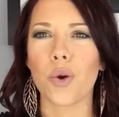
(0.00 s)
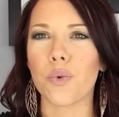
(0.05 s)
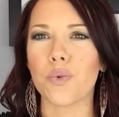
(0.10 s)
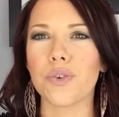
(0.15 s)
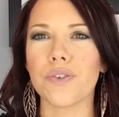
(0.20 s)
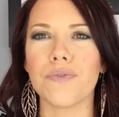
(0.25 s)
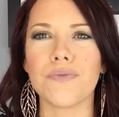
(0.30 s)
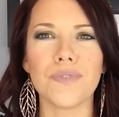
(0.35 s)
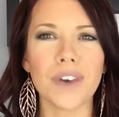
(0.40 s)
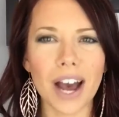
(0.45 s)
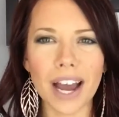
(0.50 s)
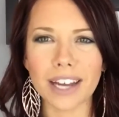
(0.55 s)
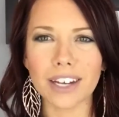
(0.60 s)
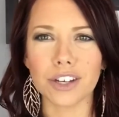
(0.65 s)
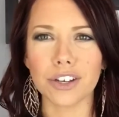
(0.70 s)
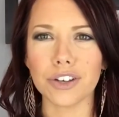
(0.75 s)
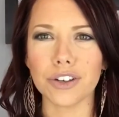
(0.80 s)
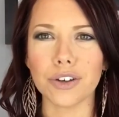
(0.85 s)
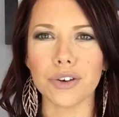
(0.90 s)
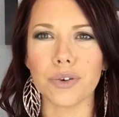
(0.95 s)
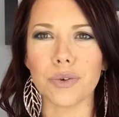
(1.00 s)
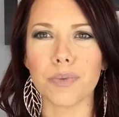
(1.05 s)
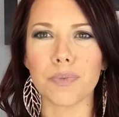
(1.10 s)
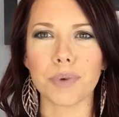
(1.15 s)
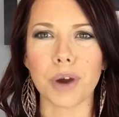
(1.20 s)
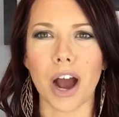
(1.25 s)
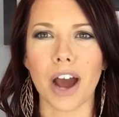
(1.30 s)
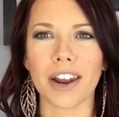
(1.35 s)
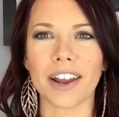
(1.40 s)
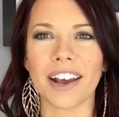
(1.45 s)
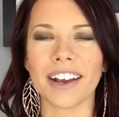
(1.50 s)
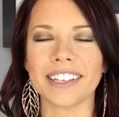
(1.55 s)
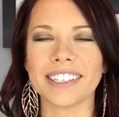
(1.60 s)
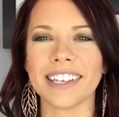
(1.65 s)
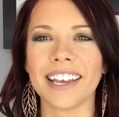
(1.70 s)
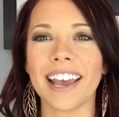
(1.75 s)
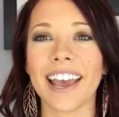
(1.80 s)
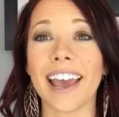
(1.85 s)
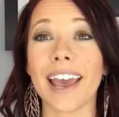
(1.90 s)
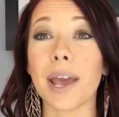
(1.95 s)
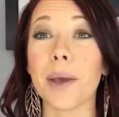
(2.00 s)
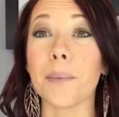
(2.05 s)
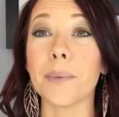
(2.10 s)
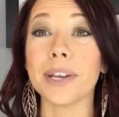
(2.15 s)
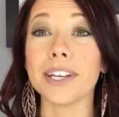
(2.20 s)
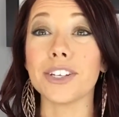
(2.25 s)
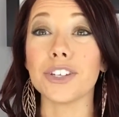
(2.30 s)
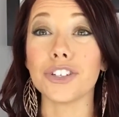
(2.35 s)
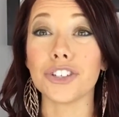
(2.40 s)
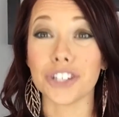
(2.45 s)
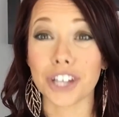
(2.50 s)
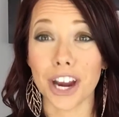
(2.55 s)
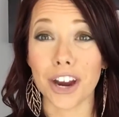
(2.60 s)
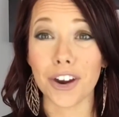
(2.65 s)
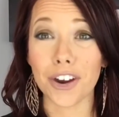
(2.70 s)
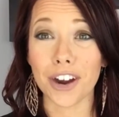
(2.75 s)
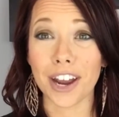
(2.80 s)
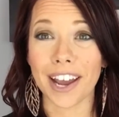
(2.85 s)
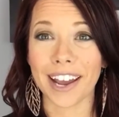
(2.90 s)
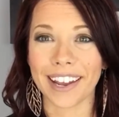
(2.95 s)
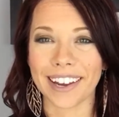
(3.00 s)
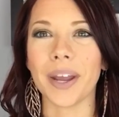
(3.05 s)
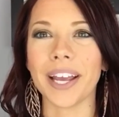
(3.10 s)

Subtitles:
We find a new product and we share it.